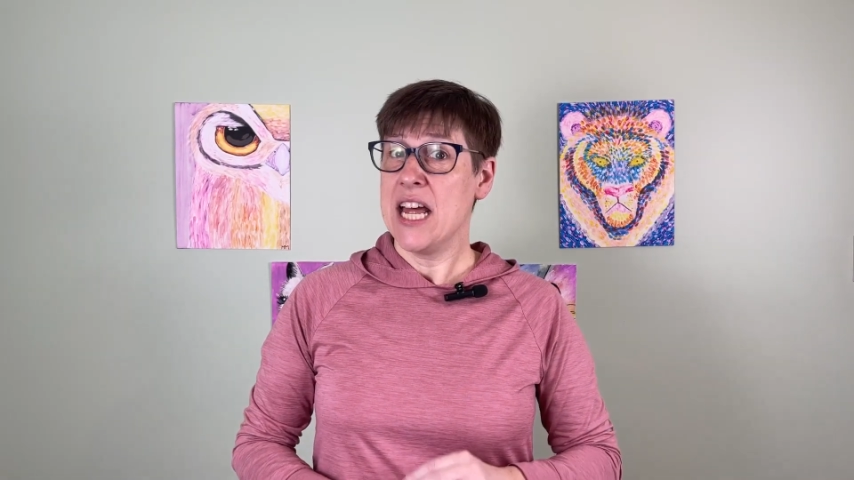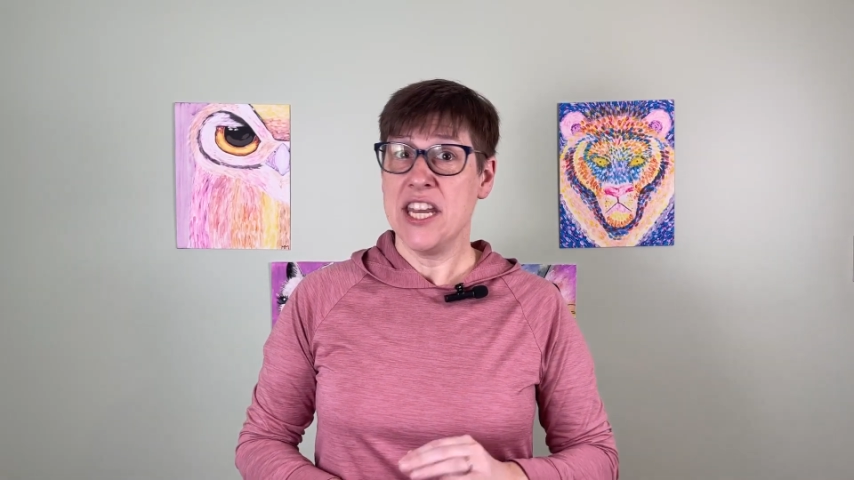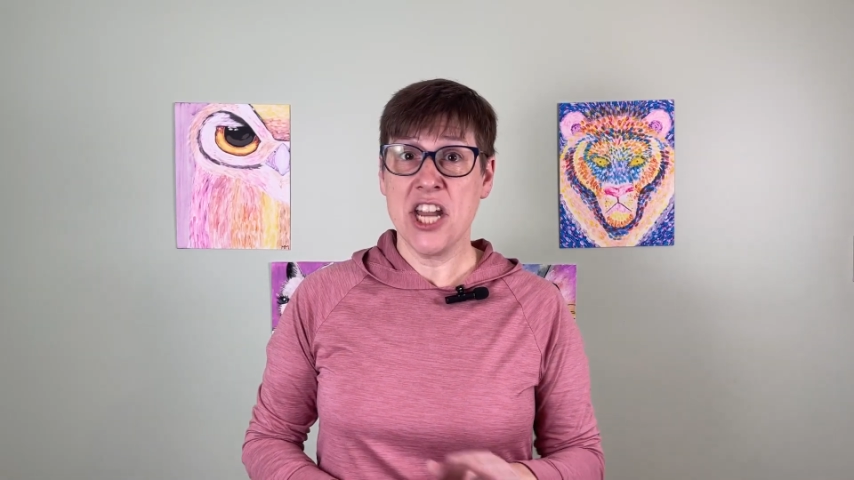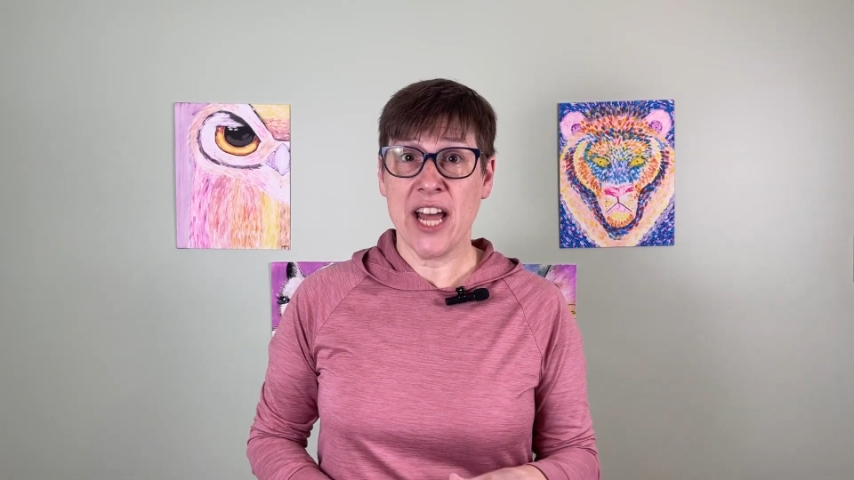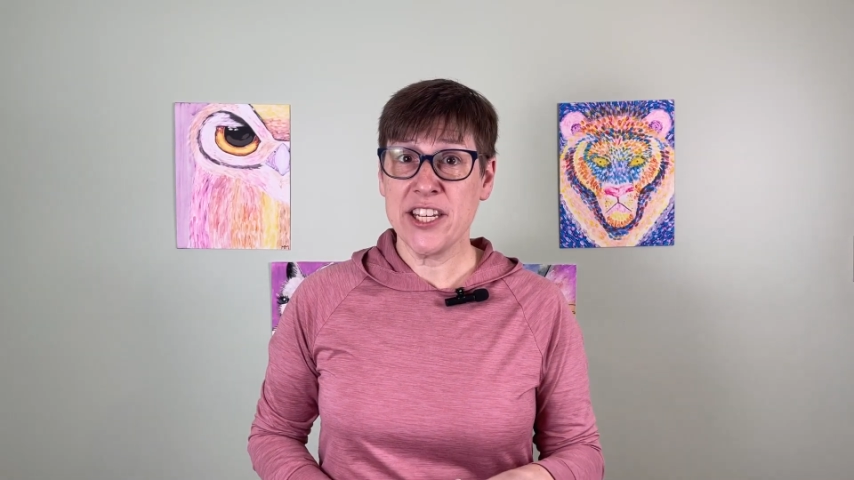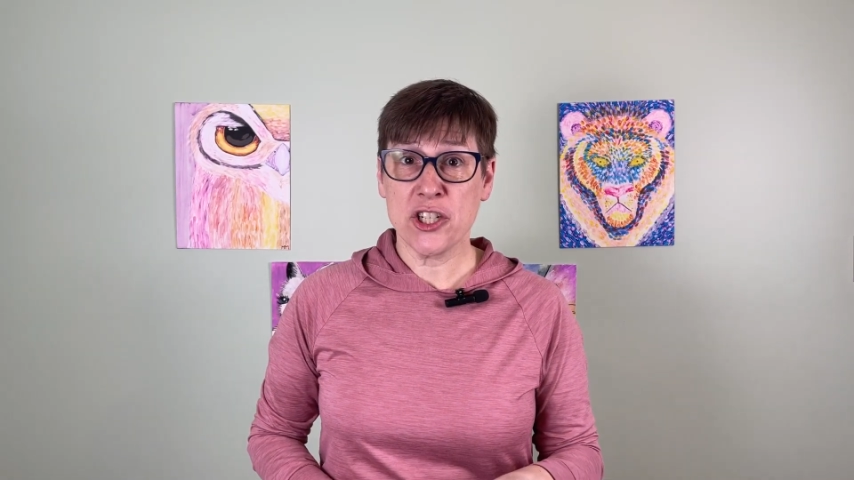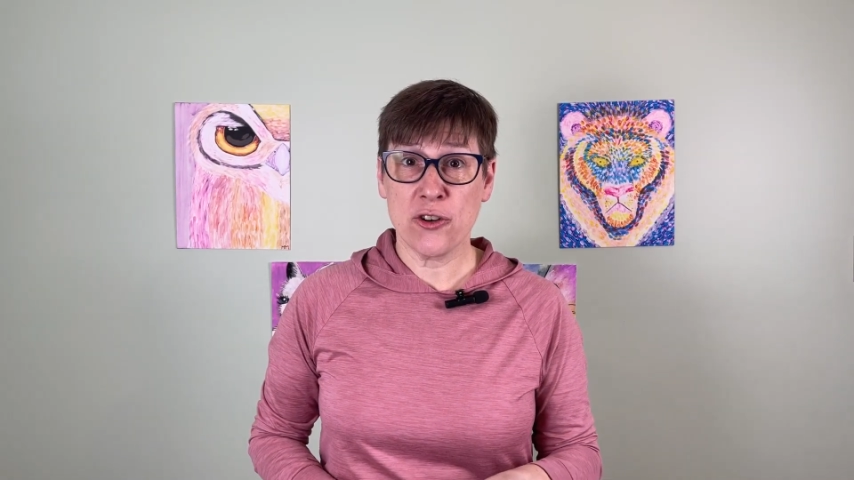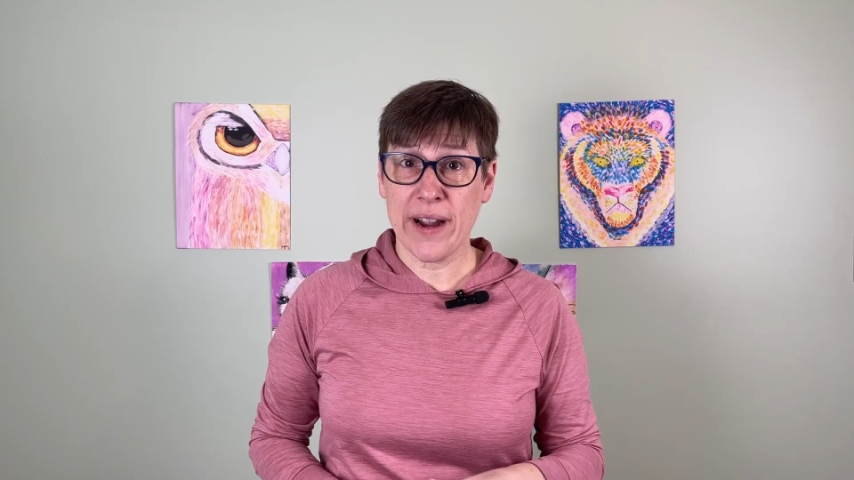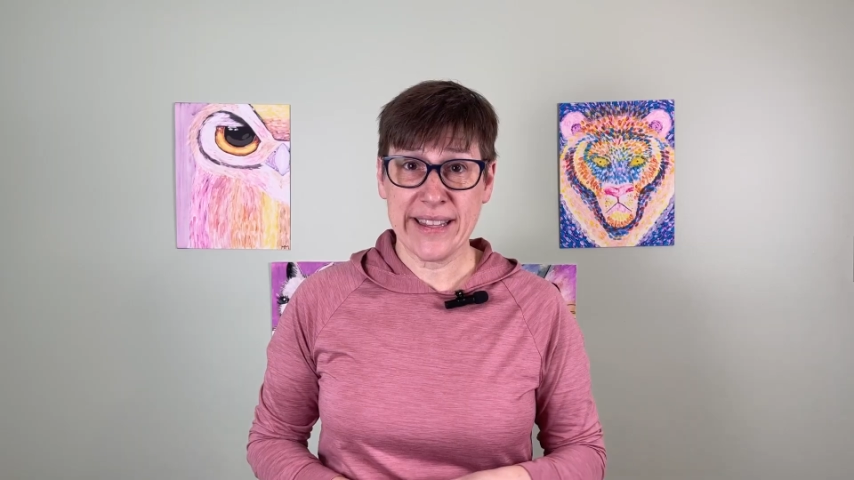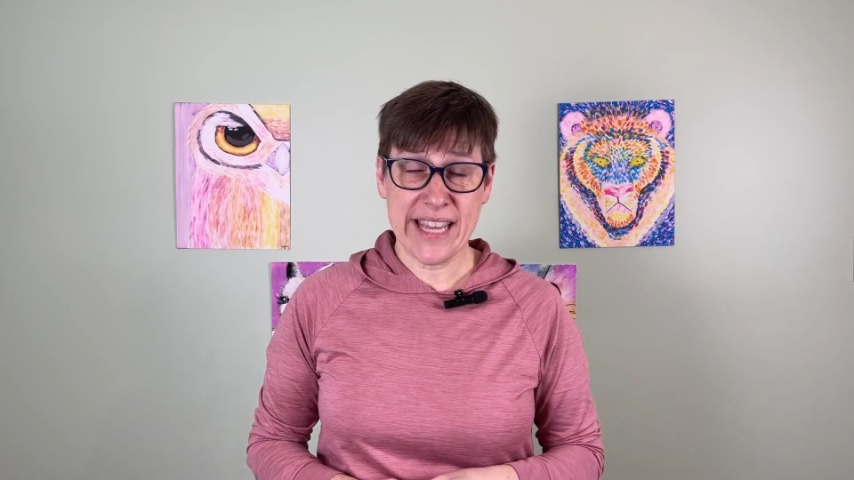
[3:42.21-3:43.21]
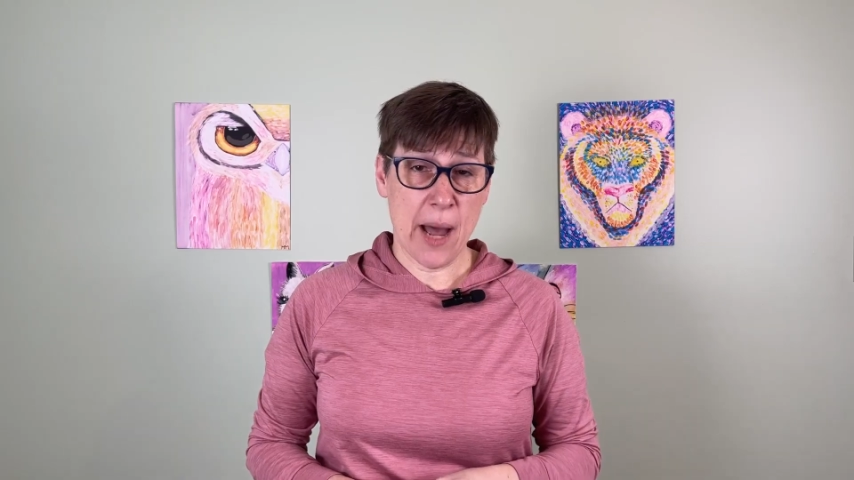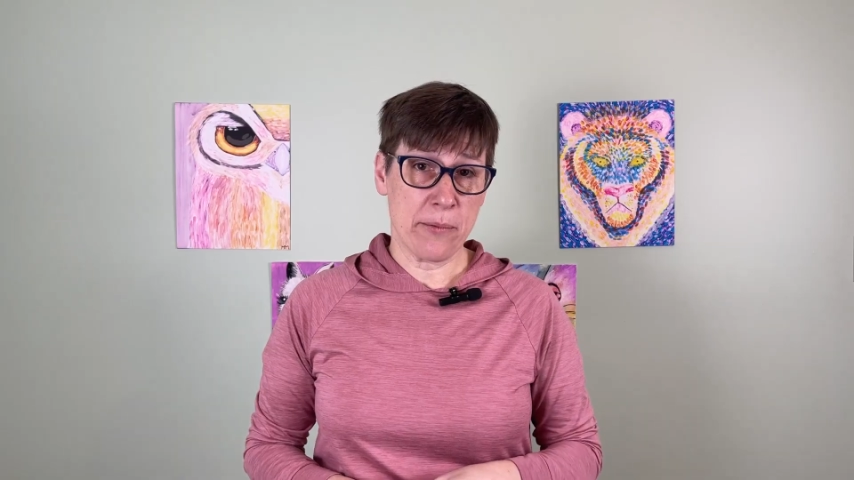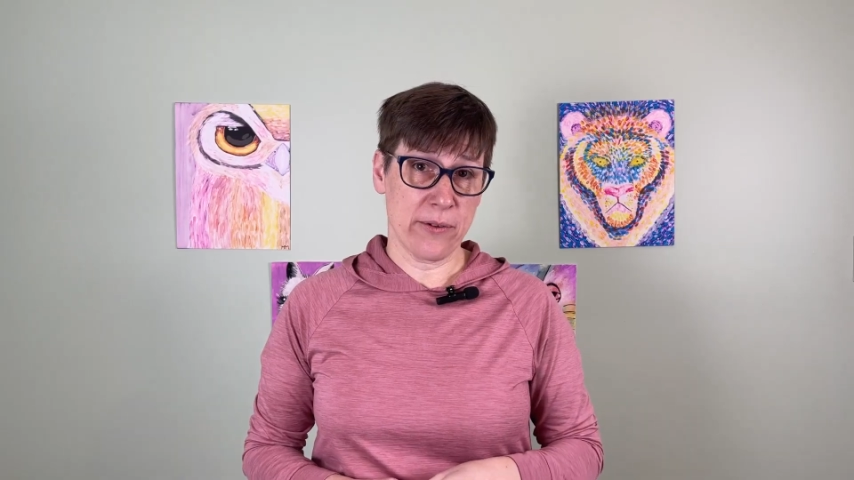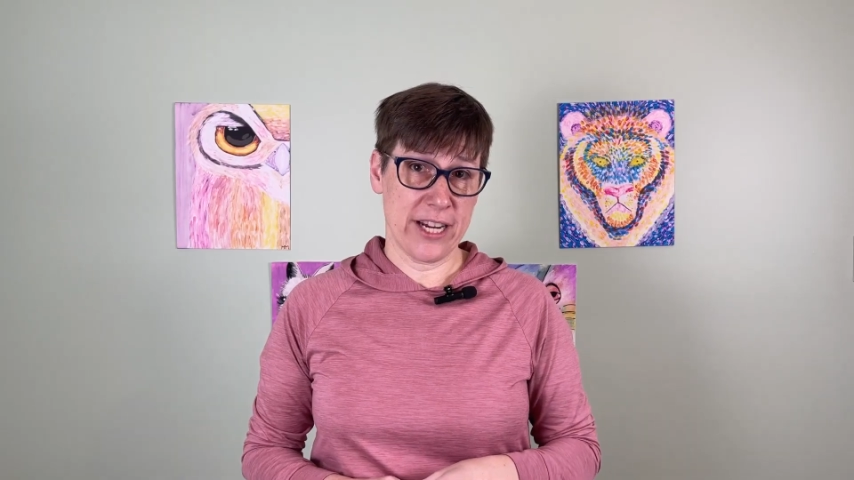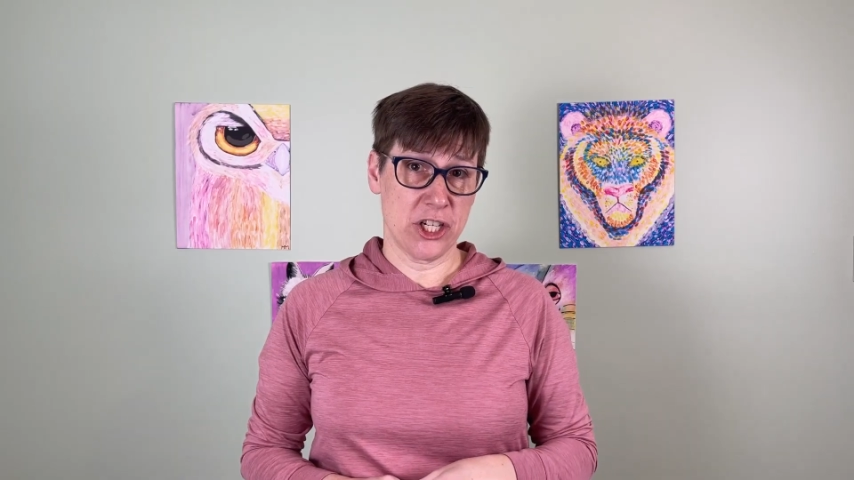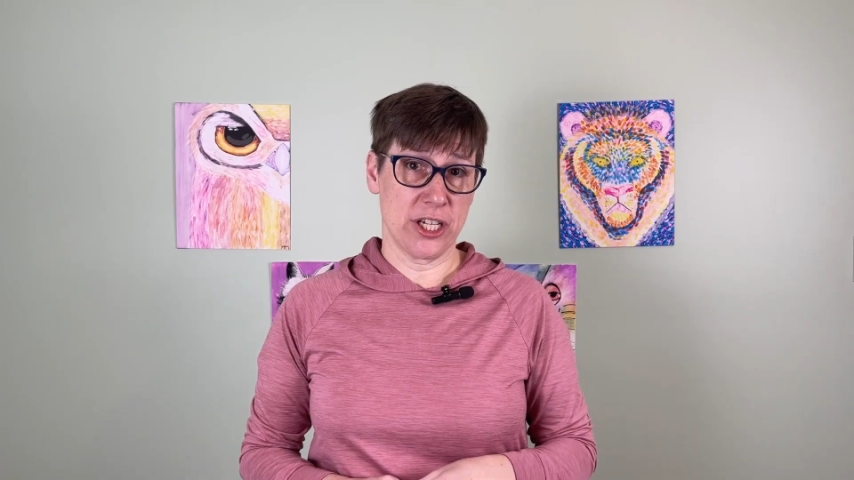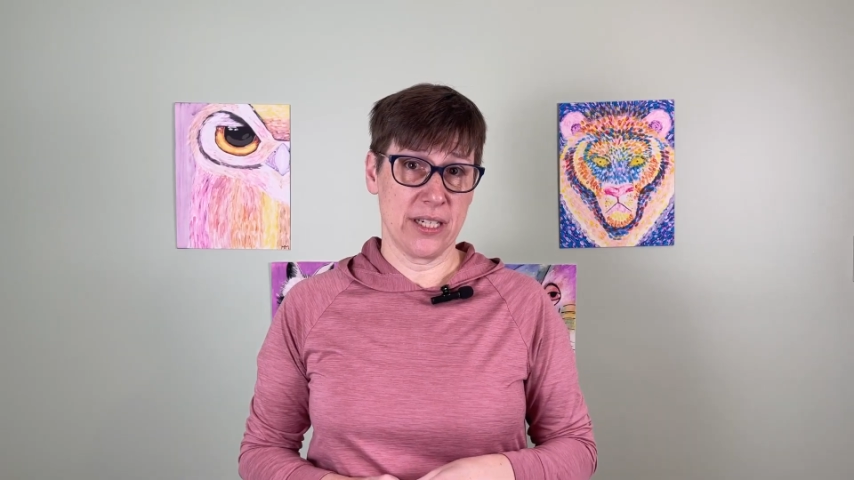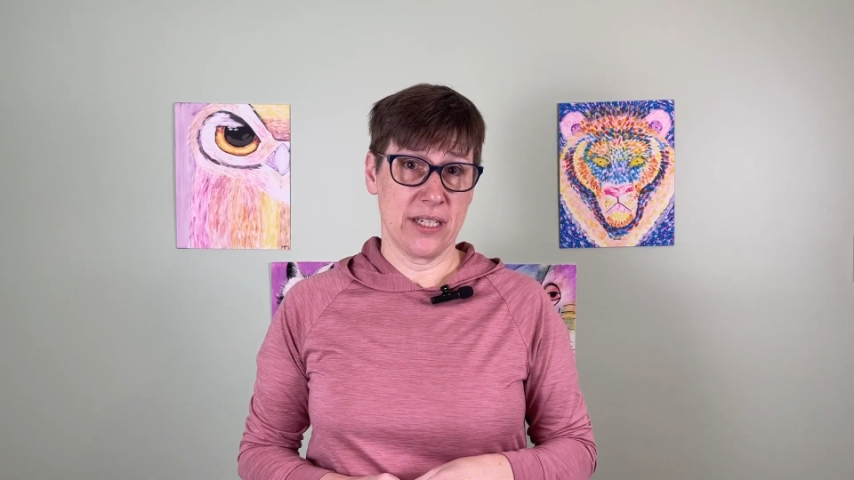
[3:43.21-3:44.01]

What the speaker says: not to correct the operation,